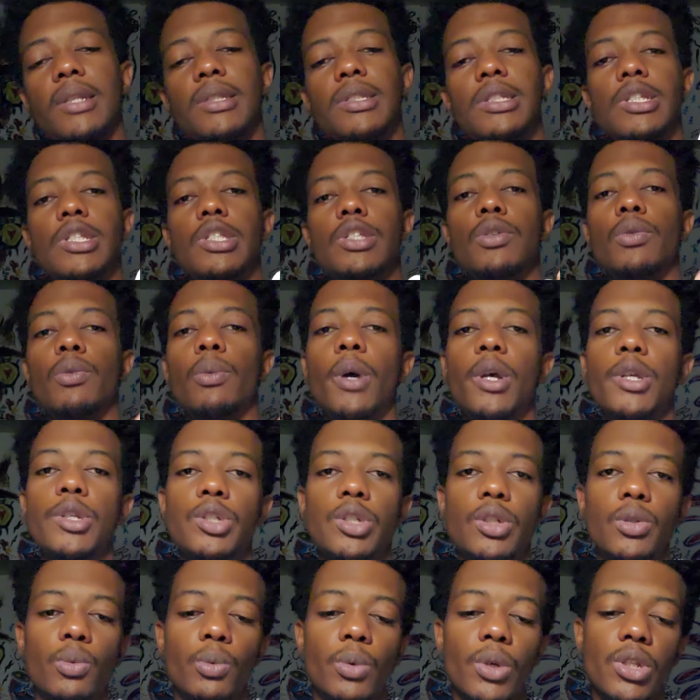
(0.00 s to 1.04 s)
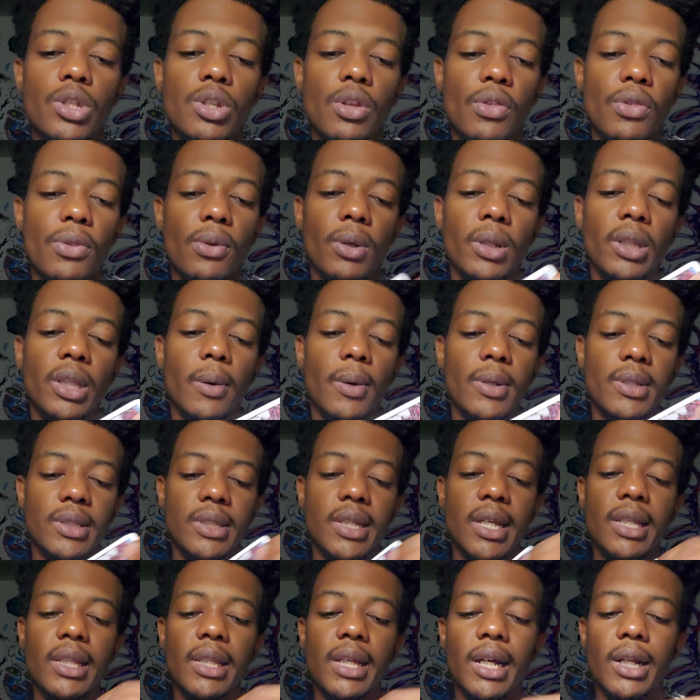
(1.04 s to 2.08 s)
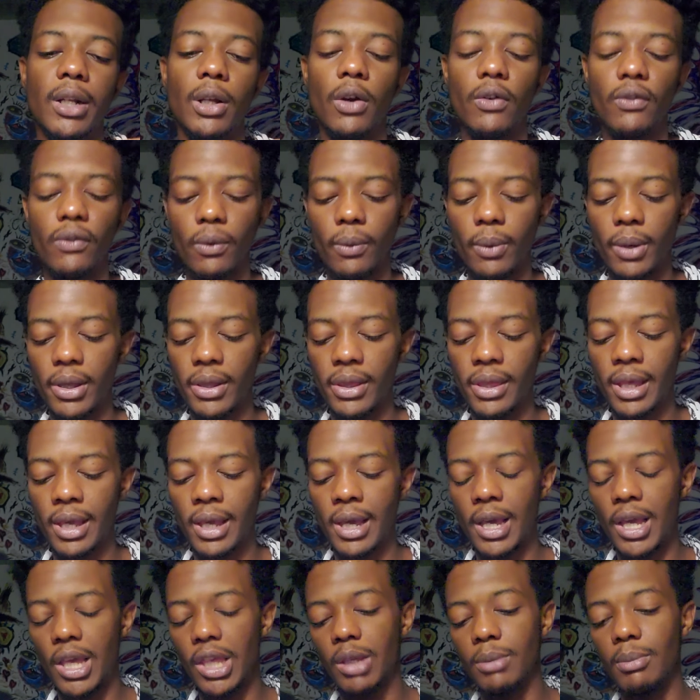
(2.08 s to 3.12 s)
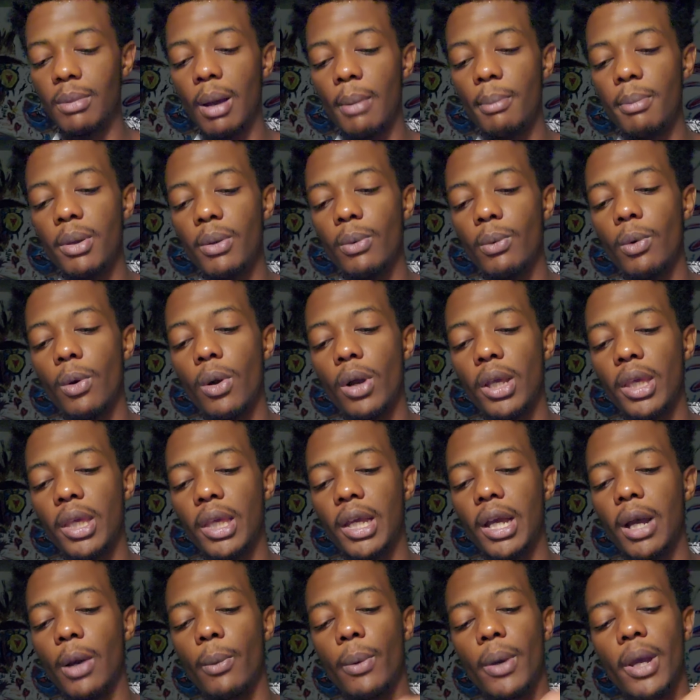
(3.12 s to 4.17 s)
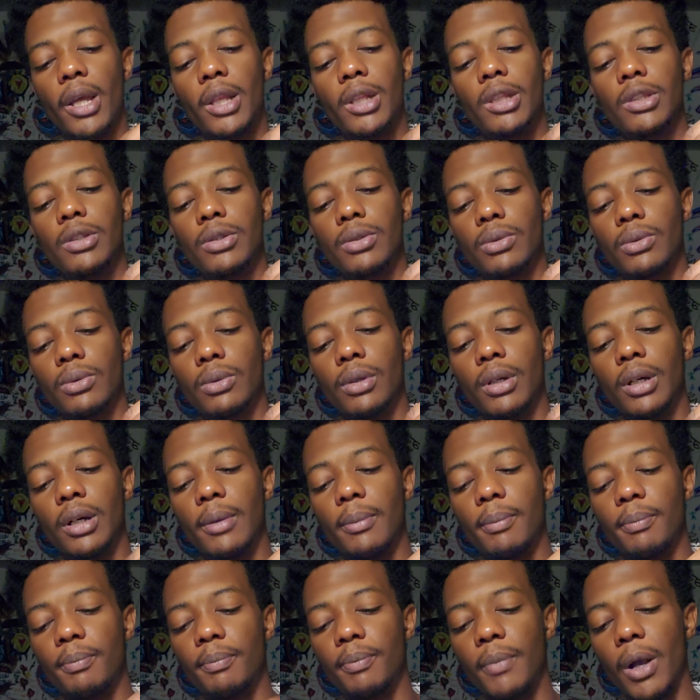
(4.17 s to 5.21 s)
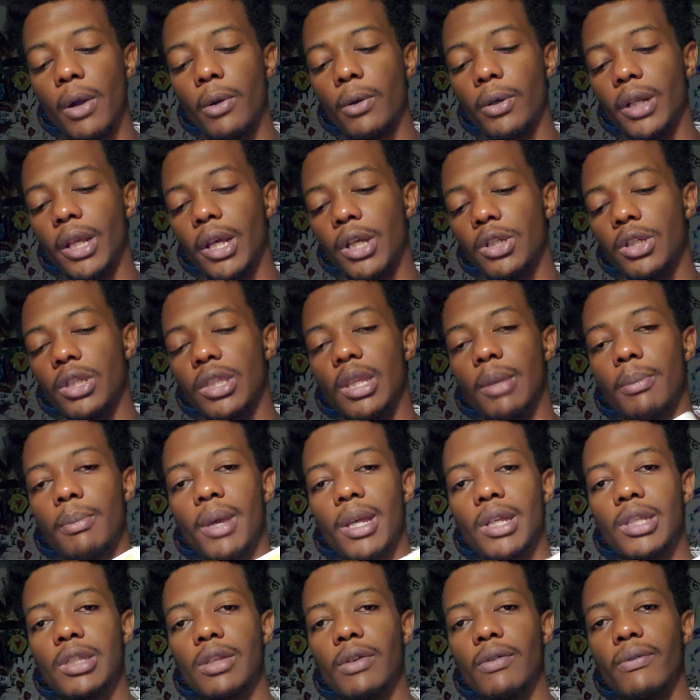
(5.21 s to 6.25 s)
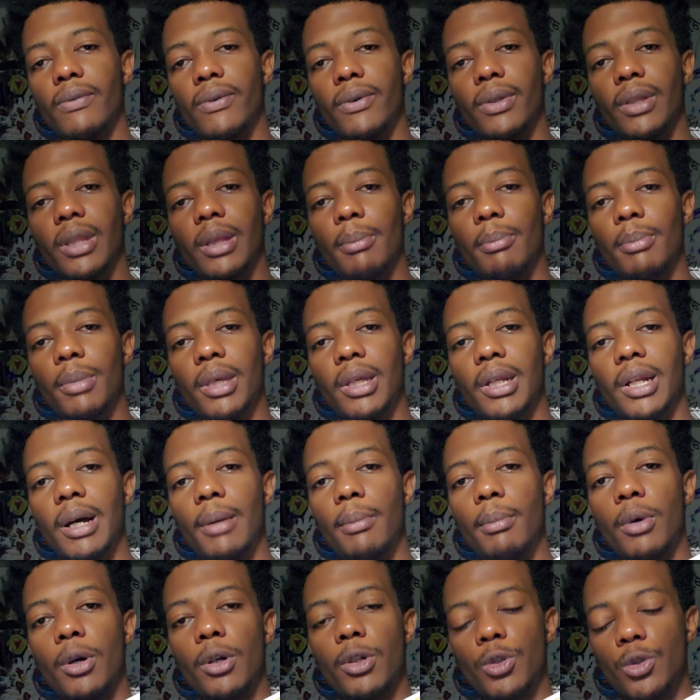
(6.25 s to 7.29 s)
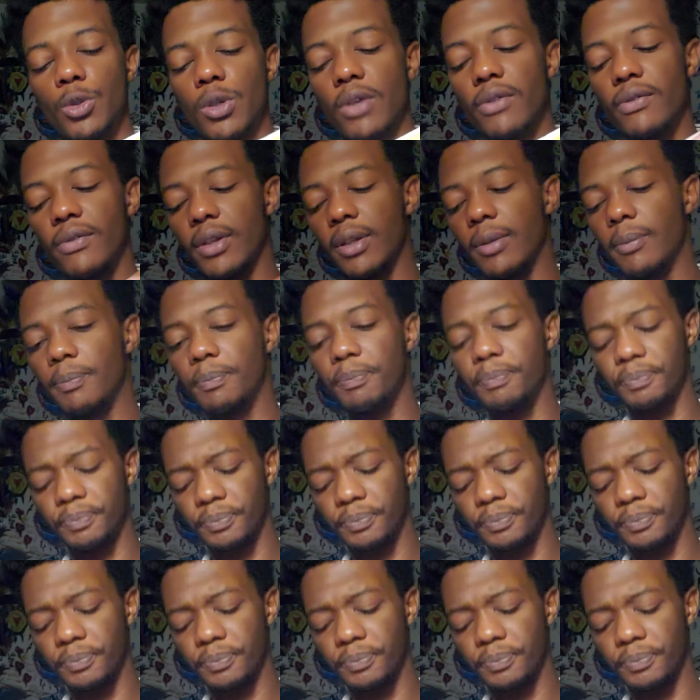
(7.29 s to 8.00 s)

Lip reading: situation which you thought that was dead done over with. You might be walking away to a connection that makes you feel a bit more driven.